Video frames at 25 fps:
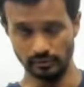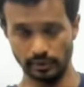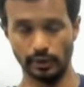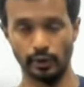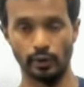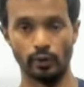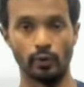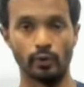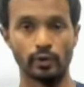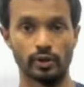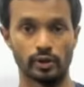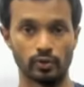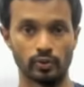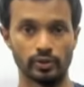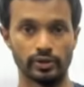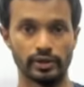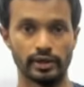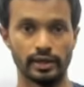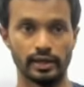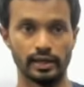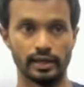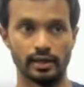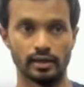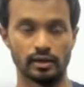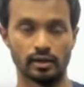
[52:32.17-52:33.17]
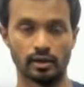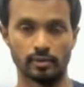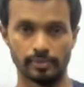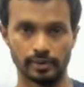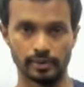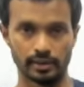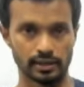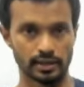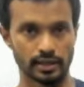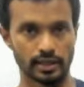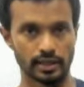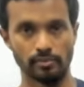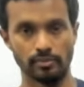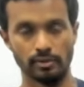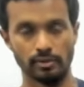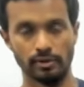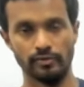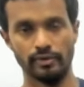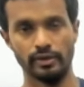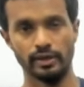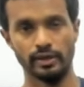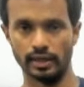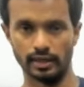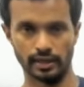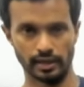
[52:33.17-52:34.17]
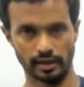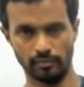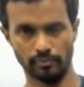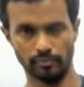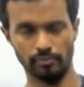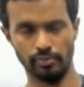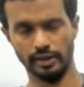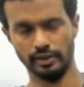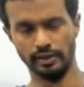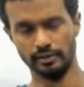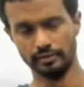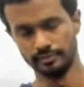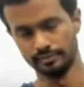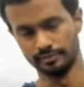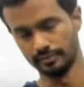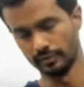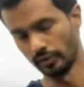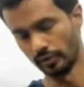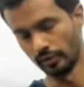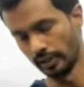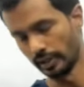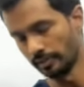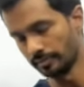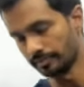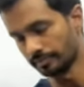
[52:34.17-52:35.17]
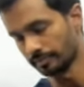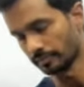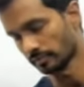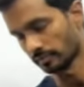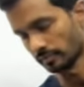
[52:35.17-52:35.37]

note or the topic that I'm giving in a red pen. Okay.